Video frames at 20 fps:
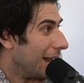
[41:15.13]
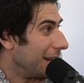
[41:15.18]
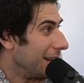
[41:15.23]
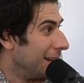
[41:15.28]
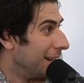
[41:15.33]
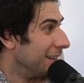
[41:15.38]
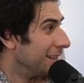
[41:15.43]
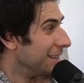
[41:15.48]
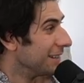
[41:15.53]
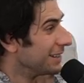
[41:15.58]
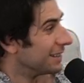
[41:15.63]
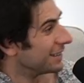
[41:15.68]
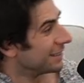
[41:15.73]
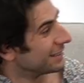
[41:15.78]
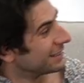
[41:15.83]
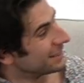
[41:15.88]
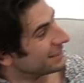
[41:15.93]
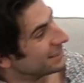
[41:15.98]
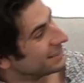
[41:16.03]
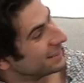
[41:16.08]

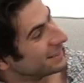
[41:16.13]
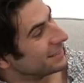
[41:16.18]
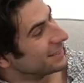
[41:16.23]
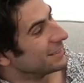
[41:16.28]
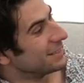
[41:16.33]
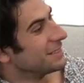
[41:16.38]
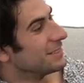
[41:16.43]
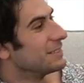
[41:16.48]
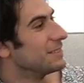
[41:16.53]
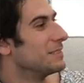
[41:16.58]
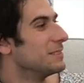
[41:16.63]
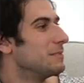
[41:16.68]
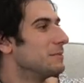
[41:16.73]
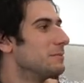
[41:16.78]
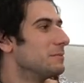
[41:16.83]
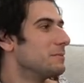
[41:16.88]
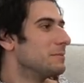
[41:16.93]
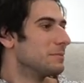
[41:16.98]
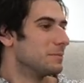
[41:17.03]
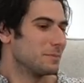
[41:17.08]

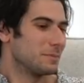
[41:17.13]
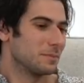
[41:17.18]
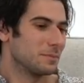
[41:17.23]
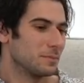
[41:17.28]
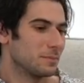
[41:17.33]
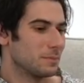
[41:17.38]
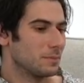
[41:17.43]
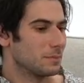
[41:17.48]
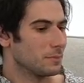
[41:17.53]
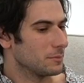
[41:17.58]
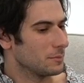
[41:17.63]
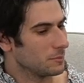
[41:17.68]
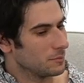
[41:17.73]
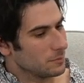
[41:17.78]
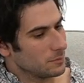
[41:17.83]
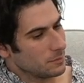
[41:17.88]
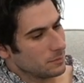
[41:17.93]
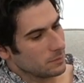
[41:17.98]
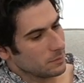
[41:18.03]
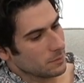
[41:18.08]

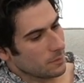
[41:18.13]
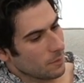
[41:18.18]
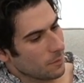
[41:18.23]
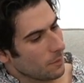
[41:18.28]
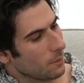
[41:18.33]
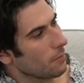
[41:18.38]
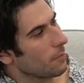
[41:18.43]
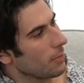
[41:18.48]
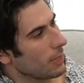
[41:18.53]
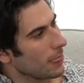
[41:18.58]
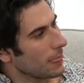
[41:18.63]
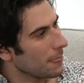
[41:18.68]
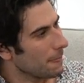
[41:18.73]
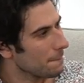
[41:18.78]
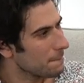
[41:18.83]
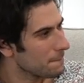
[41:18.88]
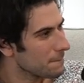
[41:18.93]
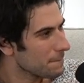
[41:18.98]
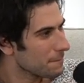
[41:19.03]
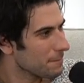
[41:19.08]

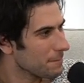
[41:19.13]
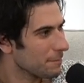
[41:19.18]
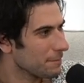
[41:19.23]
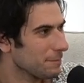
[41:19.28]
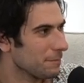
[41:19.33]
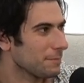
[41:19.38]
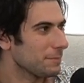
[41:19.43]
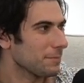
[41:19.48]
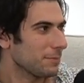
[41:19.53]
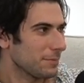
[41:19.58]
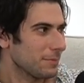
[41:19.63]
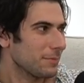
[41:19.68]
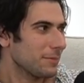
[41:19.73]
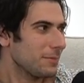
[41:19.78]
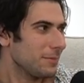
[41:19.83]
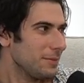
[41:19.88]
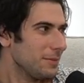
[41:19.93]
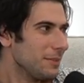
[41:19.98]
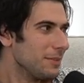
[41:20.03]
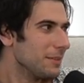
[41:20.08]

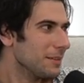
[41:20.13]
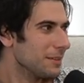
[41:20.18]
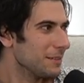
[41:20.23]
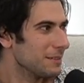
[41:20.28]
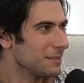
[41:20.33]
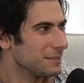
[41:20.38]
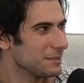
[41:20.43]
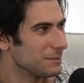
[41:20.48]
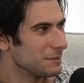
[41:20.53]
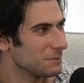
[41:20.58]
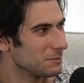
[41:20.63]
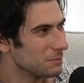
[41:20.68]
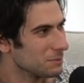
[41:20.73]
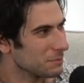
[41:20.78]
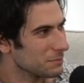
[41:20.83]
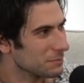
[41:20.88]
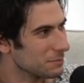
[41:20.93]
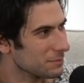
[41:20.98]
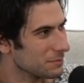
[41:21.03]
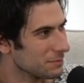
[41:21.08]

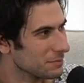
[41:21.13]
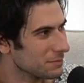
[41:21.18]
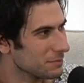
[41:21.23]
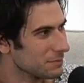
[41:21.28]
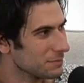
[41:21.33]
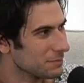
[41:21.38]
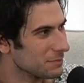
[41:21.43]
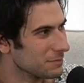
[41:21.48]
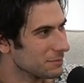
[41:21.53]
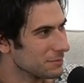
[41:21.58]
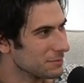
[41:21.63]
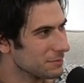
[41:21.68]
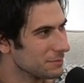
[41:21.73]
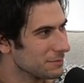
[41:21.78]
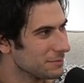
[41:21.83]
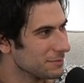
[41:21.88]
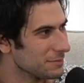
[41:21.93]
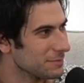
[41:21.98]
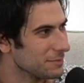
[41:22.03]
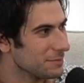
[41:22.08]

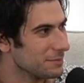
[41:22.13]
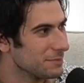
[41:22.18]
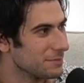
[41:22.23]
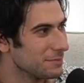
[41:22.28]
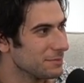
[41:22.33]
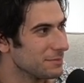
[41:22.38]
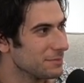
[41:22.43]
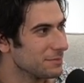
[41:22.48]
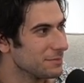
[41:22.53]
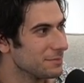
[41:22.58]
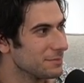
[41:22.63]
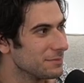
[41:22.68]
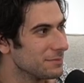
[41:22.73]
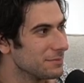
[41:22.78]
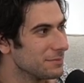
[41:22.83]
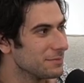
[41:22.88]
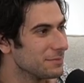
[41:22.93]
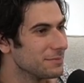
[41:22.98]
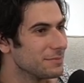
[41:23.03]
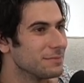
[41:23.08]
(silent)